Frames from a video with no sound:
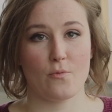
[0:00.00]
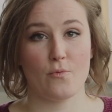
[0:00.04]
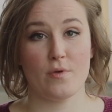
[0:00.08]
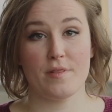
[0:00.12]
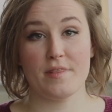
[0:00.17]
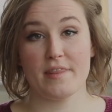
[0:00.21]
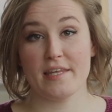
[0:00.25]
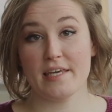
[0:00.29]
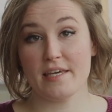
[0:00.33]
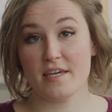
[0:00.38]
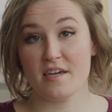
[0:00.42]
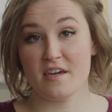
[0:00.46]

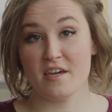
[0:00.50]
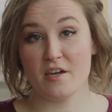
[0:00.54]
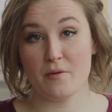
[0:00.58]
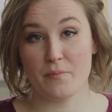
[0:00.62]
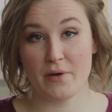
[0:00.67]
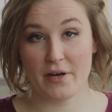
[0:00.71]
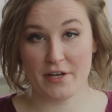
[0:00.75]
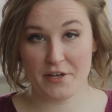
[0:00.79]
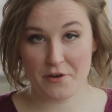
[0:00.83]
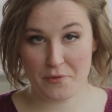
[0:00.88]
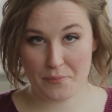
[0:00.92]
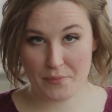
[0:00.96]
When thinking
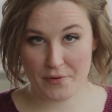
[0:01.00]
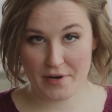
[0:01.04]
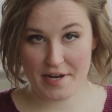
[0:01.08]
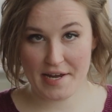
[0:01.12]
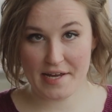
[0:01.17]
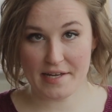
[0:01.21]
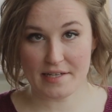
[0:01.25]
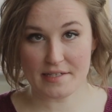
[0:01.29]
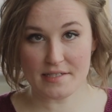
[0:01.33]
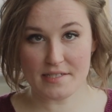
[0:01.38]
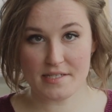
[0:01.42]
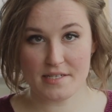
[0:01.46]
about your
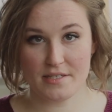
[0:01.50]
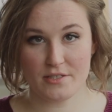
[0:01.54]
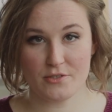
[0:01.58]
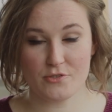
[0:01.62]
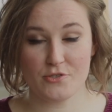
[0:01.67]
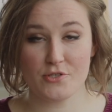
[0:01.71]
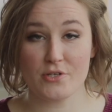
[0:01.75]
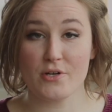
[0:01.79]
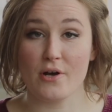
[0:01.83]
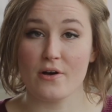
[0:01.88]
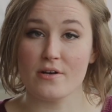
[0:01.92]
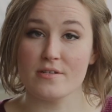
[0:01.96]
brand, you
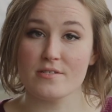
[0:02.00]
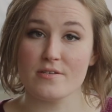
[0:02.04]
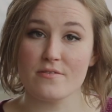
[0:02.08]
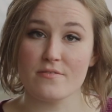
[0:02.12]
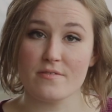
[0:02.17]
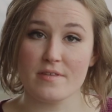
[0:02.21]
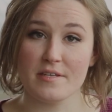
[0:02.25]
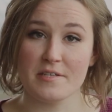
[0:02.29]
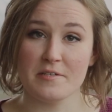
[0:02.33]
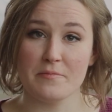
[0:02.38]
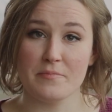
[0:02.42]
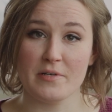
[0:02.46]
should also
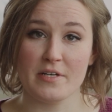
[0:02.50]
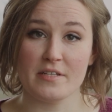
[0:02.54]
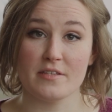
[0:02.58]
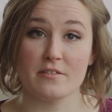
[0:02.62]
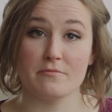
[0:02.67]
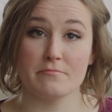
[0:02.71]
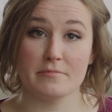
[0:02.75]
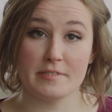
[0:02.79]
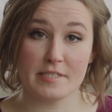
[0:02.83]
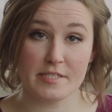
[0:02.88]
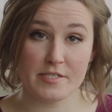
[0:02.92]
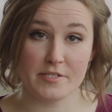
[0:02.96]
think about
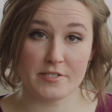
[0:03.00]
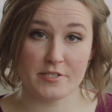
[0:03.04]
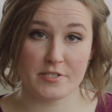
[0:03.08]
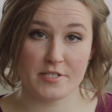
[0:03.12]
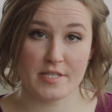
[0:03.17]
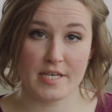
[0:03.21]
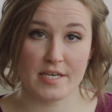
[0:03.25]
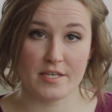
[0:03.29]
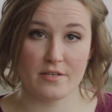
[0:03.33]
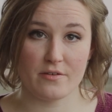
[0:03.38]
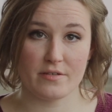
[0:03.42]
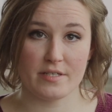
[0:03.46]
the
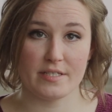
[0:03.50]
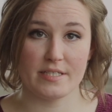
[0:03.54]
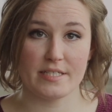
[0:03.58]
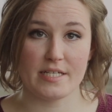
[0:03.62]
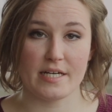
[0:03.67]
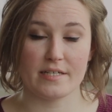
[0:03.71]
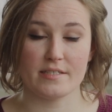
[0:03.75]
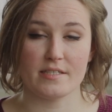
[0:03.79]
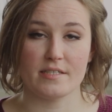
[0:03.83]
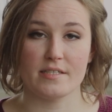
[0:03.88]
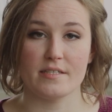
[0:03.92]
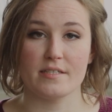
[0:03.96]
research that you
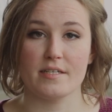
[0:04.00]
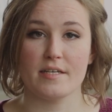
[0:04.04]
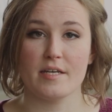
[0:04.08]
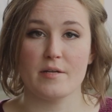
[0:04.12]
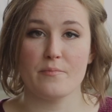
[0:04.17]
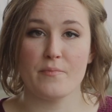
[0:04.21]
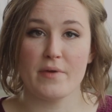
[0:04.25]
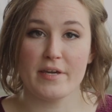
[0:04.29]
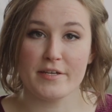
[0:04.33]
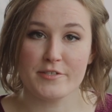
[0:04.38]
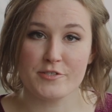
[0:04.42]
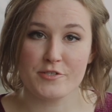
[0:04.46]
conducted
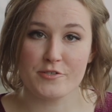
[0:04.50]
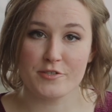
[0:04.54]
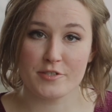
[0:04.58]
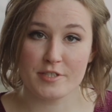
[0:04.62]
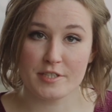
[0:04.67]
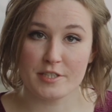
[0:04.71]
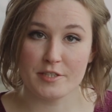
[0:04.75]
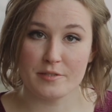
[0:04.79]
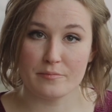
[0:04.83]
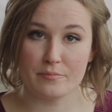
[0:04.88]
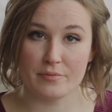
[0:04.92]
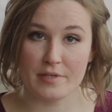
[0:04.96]
and make sure
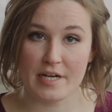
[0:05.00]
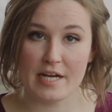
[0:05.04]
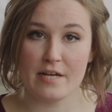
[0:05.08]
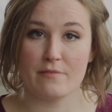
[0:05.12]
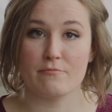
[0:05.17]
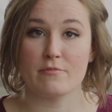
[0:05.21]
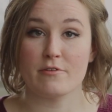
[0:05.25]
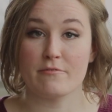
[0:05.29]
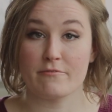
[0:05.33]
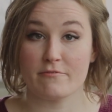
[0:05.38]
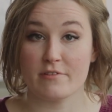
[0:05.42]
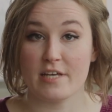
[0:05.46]
that your
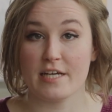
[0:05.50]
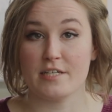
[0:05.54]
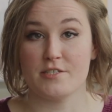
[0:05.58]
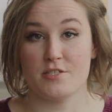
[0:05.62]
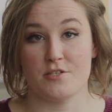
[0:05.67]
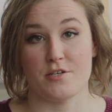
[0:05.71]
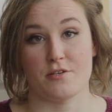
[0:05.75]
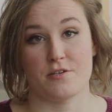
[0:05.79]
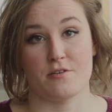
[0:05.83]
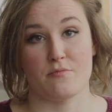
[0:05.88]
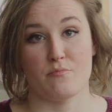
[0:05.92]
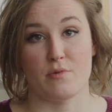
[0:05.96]
brand
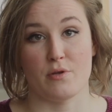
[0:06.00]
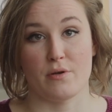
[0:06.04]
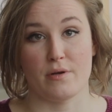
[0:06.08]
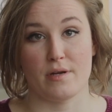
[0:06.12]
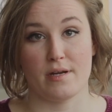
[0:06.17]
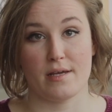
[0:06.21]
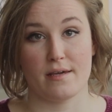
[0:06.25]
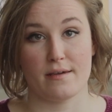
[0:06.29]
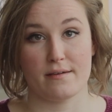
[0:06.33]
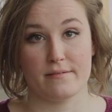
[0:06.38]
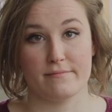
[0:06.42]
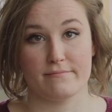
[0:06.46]
reflects your
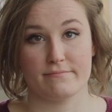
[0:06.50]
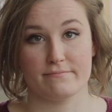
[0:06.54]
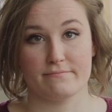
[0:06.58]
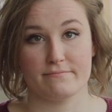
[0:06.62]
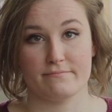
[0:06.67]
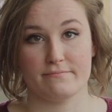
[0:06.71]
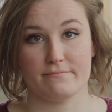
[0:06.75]
community.